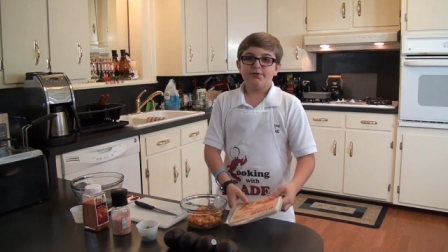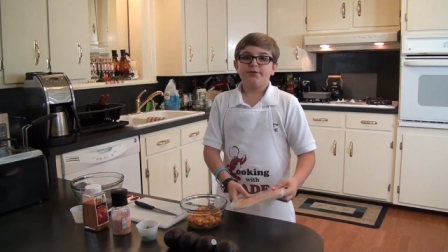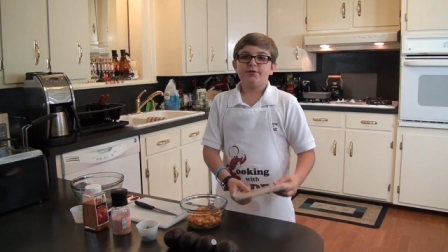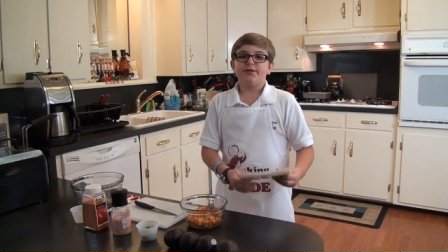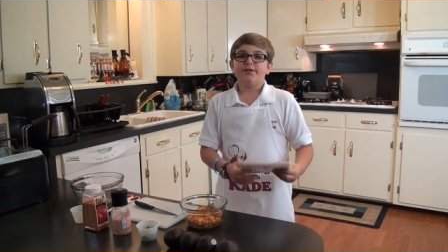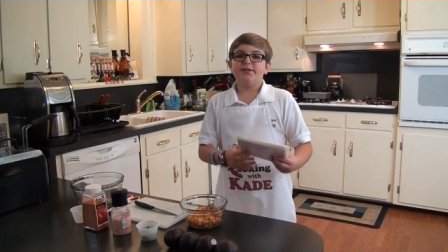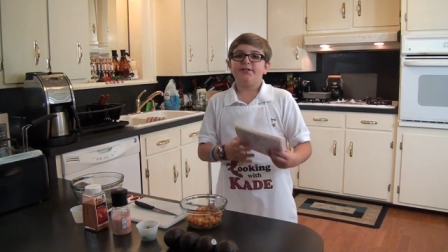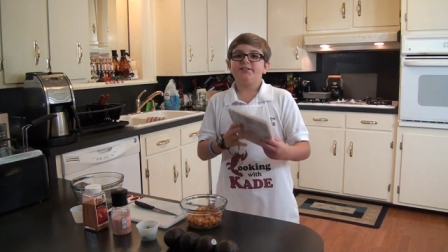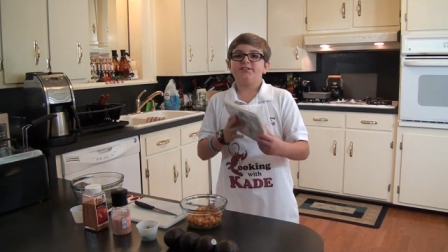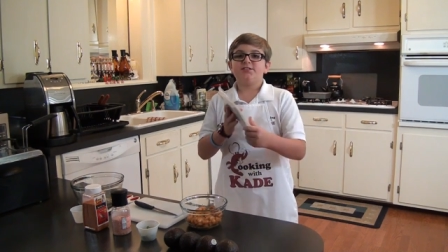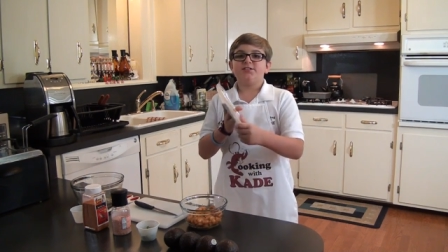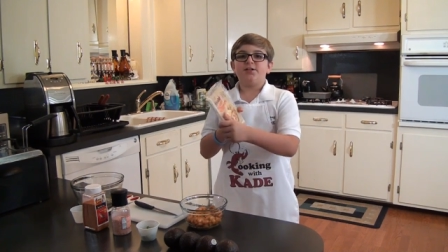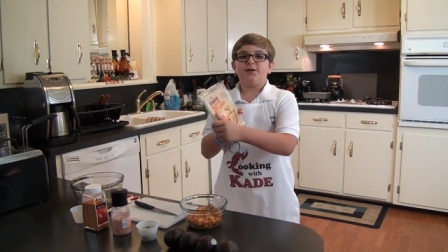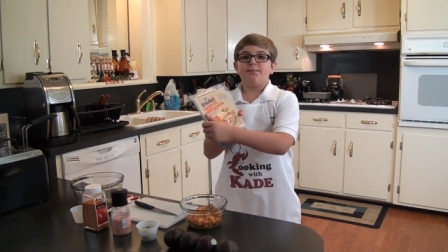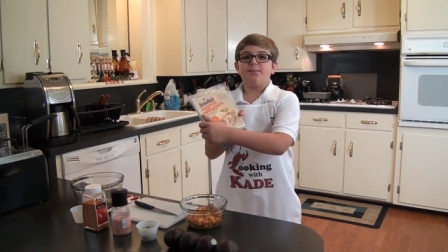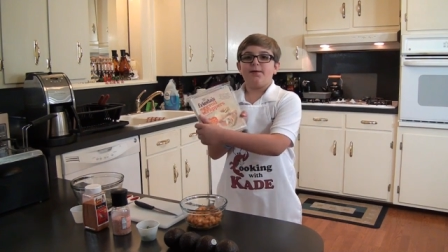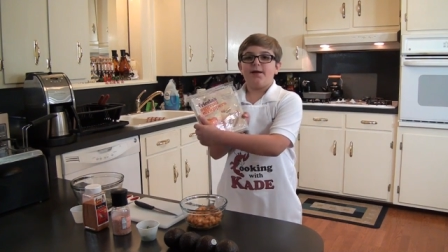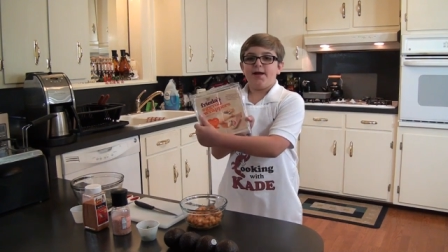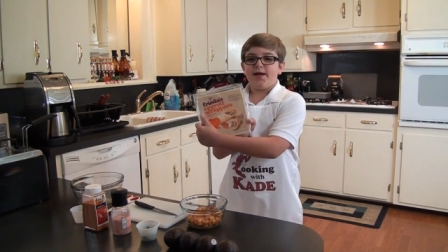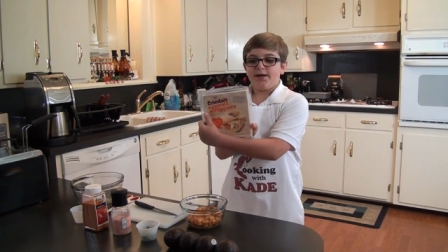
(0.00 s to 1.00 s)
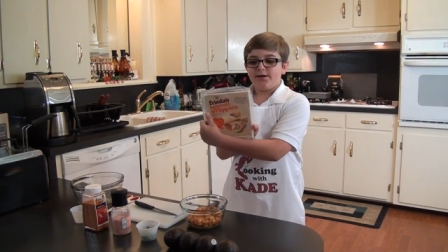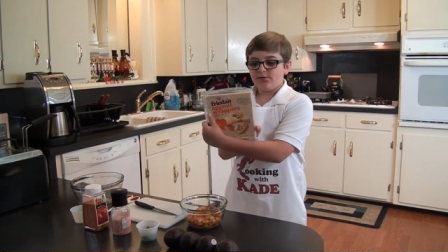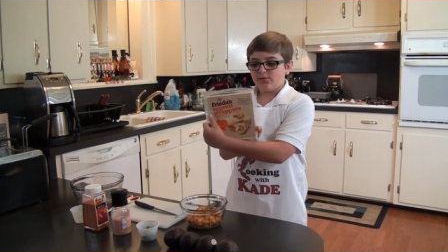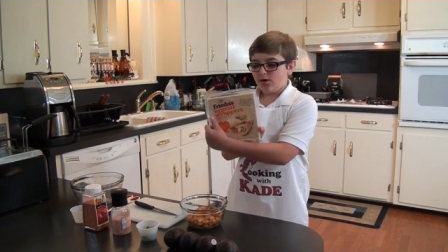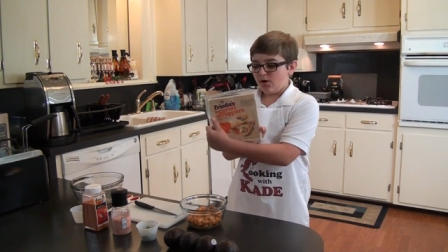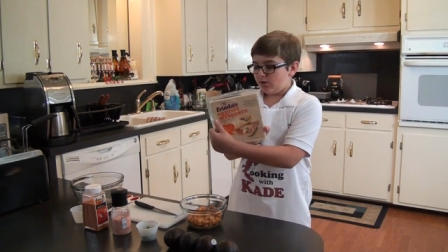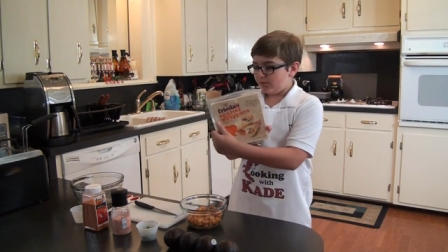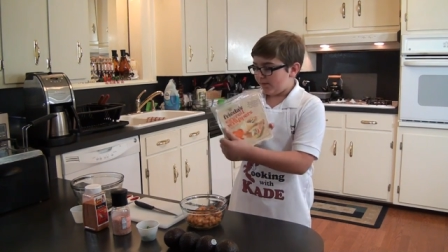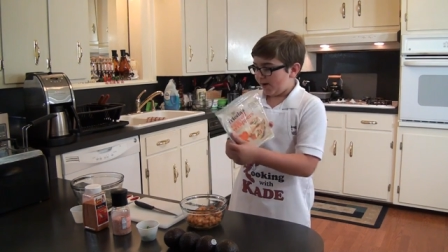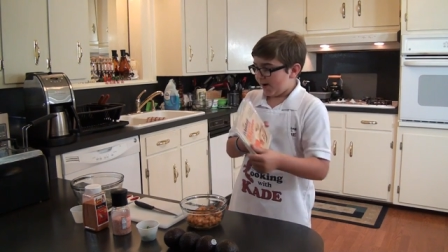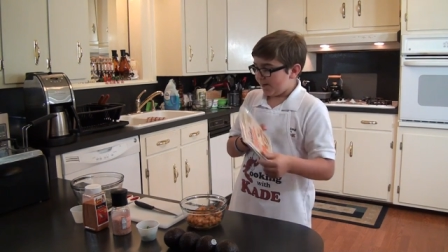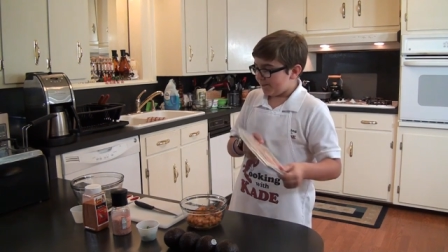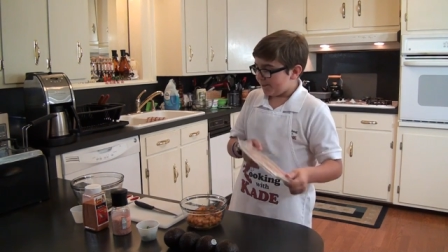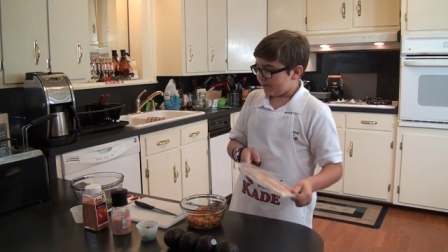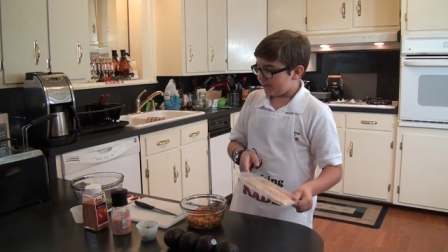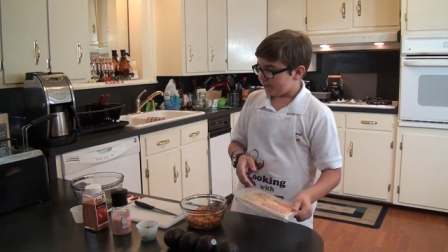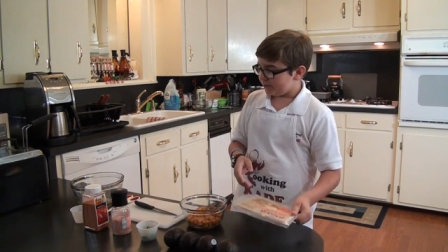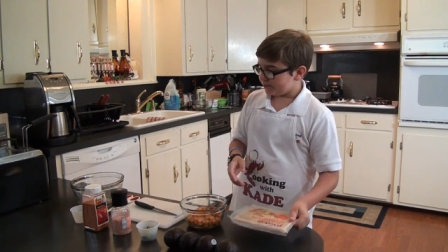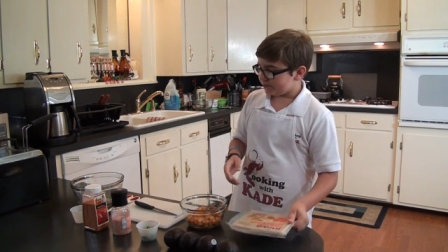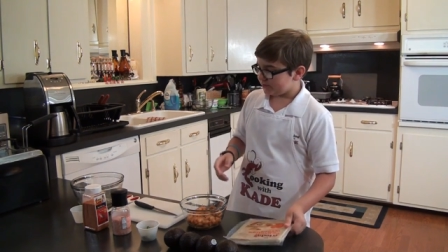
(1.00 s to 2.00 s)
you're gonna need some egg roll
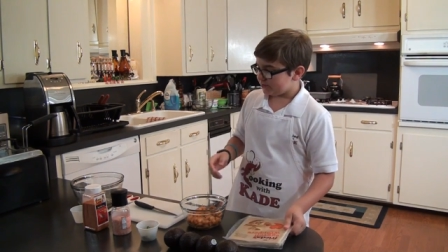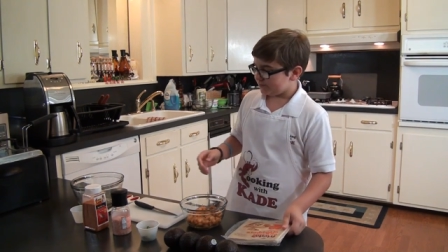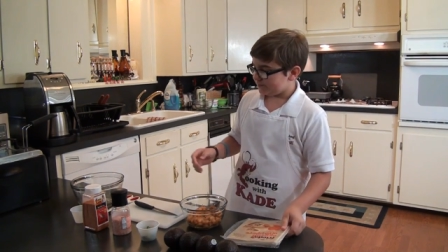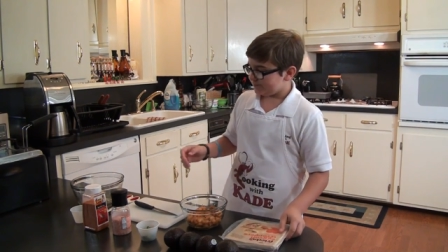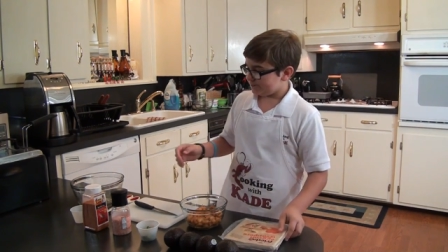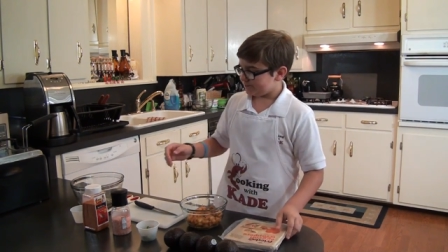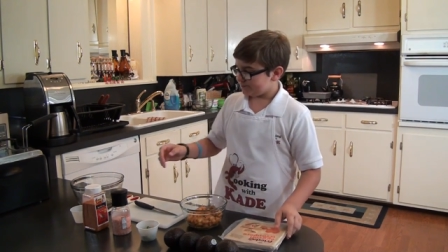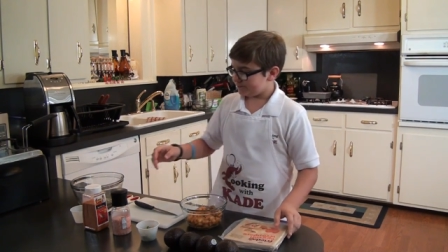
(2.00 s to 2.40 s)
wrappers,